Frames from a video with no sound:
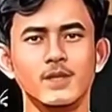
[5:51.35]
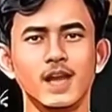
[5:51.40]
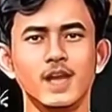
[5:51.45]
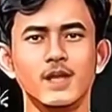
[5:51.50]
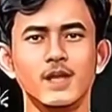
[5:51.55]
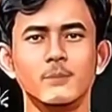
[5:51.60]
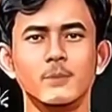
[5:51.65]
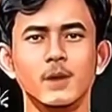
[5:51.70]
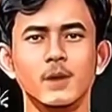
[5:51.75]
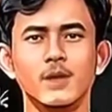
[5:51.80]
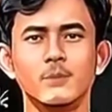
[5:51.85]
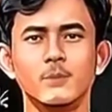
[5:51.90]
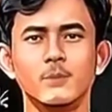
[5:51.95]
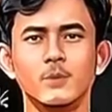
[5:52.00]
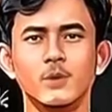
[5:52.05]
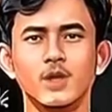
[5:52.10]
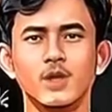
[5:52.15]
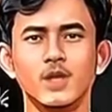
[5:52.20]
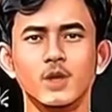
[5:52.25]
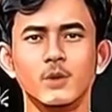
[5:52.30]
in an
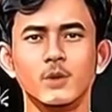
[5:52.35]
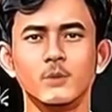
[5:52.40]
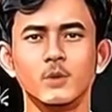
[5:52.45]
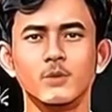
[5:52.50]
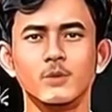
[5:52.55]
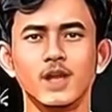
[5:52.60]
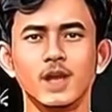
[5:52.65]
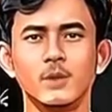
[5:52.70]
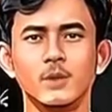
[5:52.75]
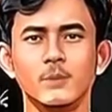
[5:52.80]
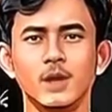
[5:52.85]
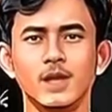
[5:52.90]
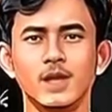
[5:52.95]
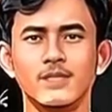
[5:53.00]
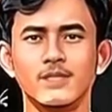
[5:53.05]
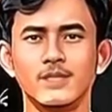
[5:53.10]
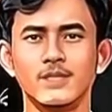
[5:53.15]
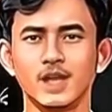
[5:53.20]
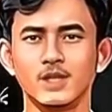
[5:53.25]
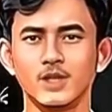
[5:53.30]
emergency or
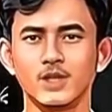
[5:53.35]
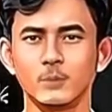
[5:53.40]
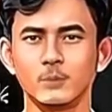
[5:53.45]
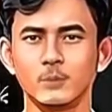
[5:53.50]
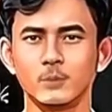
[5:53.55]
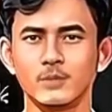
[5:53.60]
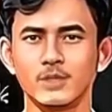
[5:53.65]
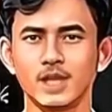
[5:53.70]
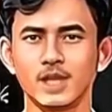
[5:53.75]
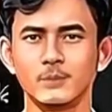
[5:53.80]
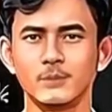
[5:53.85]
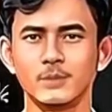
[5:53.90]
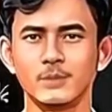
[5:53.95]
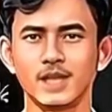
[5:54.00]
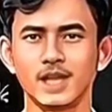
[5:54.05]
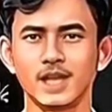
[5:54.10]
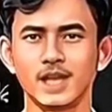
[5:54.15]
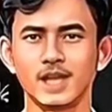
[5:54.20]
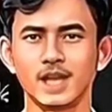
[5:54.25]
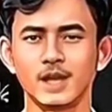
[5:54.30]
post-disaster
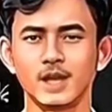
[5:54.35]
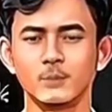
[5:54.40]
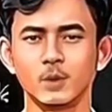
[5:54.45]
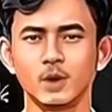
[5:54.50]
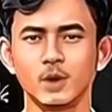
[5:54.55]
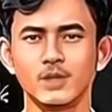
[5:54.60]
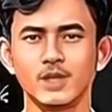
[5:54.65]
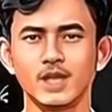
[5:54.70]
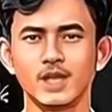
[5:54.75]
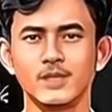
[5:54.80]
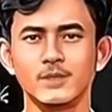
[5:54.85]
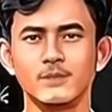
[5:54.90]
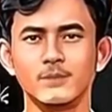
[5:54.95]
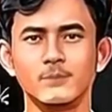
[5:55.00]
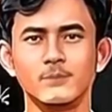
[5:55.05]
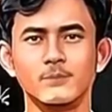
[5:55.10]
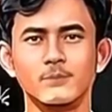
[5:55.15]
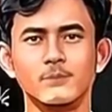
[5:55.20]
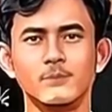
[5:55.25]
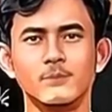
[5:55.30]
situation.
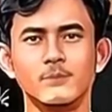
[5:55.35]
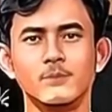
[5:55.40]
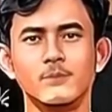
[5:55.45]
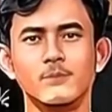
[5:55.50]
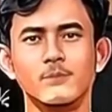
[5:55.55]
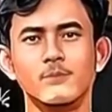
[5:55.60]
2.